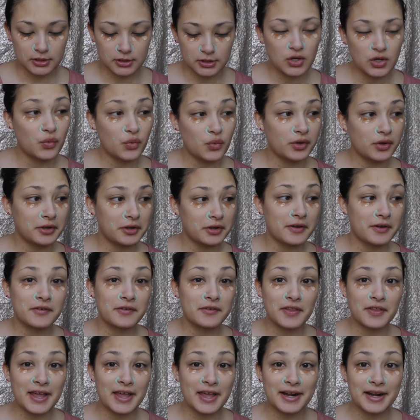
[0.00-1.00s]
I'll cover
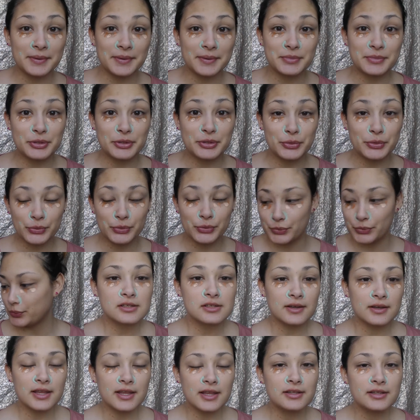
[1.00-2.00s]
that up too. I
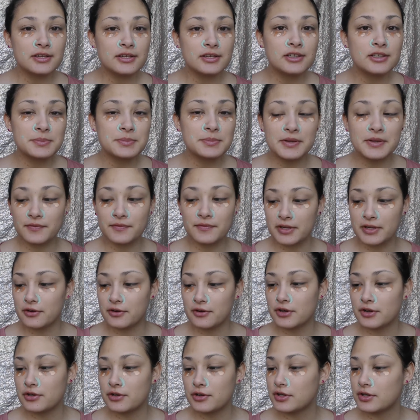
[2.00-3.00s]
like to use my finger. You
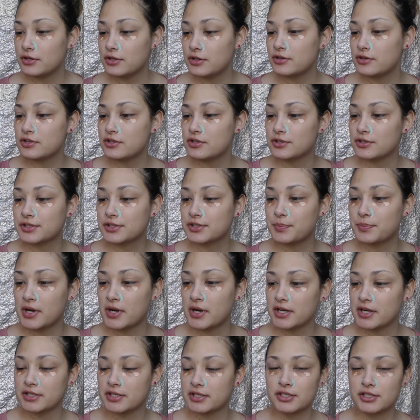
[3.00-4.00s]
can use your
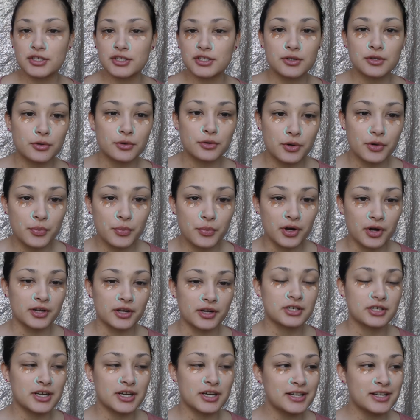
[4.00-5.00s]
sponge or a brush.
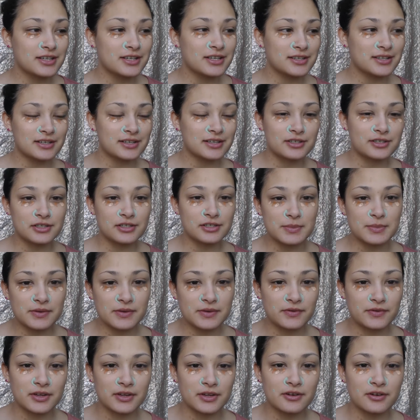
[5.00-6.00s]
I just like to use my
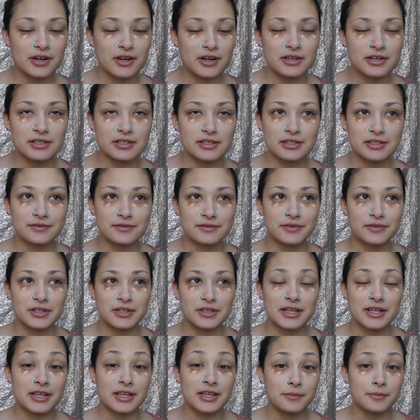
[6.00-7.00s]
finger. I just feel like
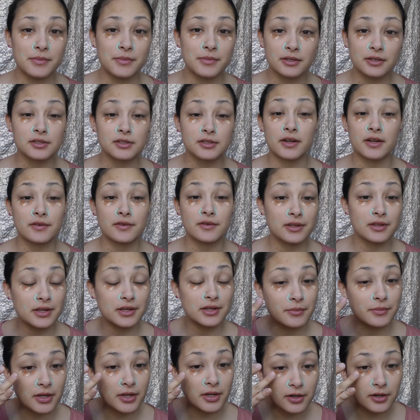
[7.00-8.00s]
it melts everything
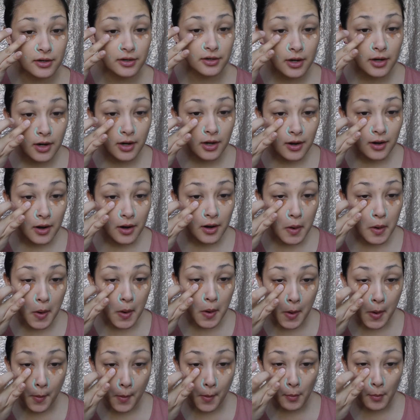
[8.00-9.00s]
better
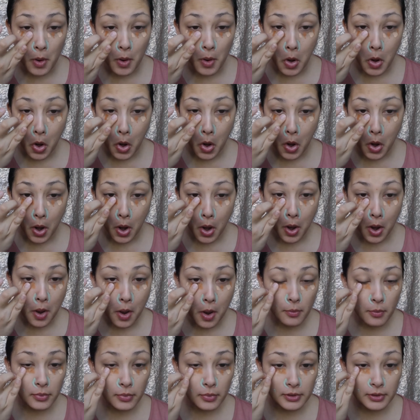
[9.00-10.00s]
and
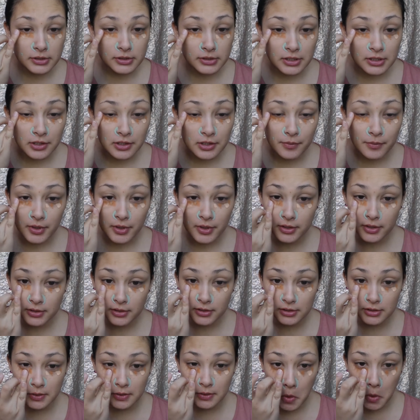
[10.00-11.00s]
blends it all better.
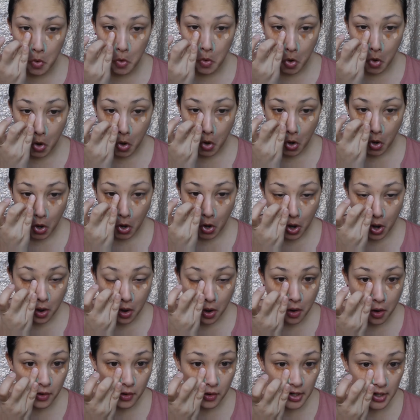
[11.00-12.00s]
So
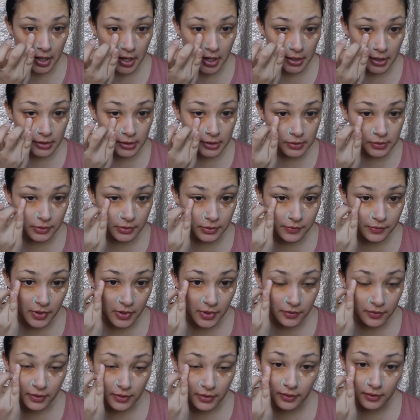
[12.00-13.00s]
again, it's with my
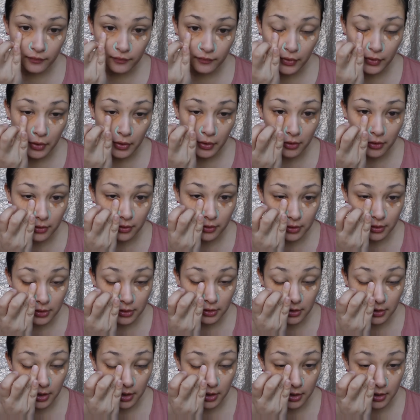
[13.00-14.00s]
ring finger,
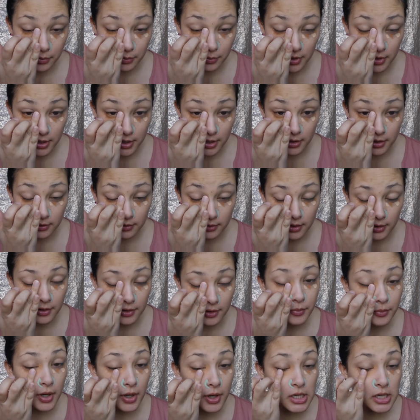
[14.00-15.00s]
not applying a lot of
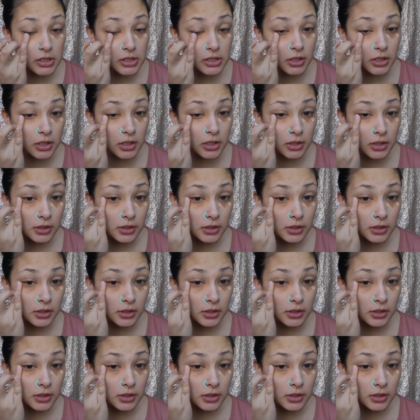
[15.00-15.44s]
pressure.